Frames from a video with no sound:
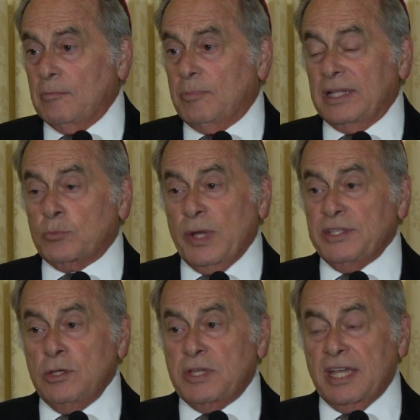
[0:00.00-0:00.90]
But when
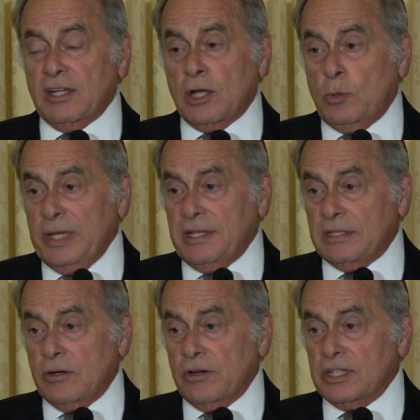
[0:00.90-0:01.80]
you get acquitted or